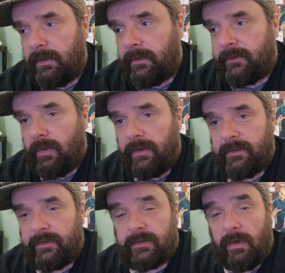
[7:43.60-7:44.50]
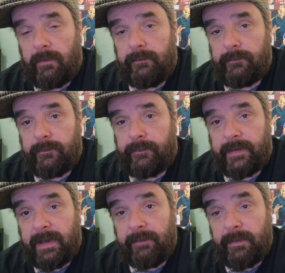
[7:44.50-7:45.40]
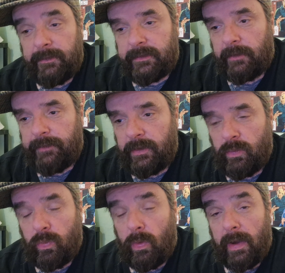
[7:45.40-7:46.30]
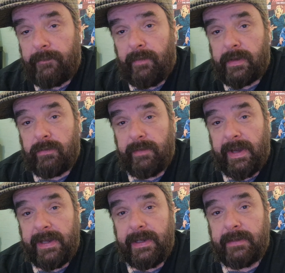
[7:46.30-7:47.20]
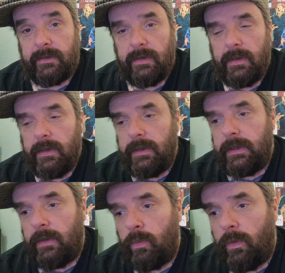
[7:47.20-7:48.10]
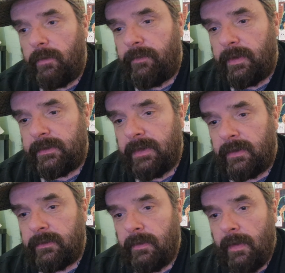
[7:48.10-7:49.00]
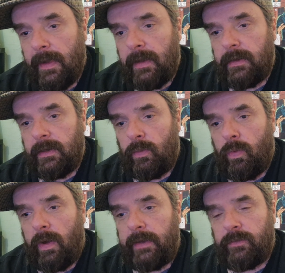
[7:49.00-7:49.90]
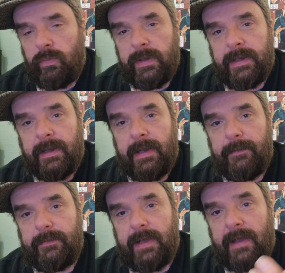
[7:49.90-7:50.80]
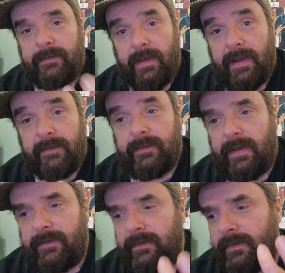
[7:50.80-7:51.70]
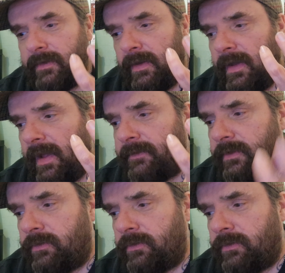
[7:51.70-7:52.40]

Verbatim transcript: the scientists can't forgive himself thinking what have i created you know what have i done you know why do we keep as a as as a as a